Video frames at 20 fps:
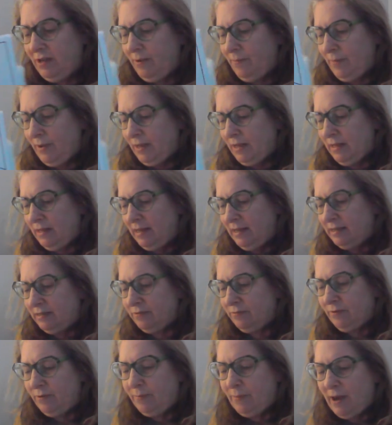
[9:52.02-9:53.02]
it in my
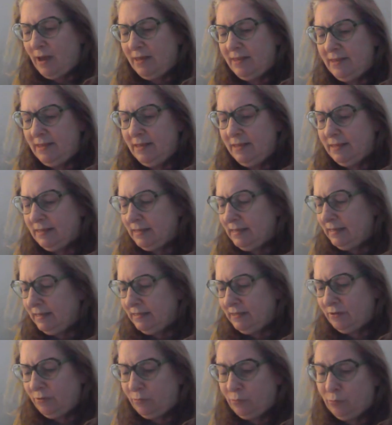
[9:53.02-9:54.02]
classroom. I think the
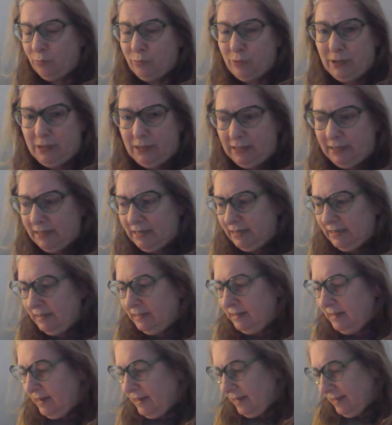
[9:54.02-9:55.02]
kids are really going to
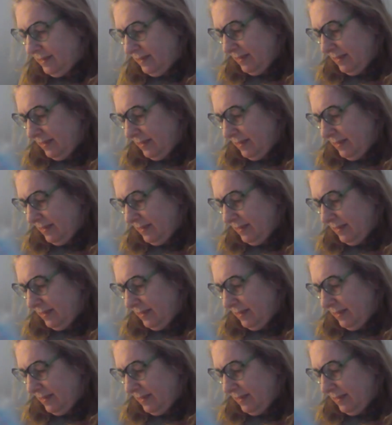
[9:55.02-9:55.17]
like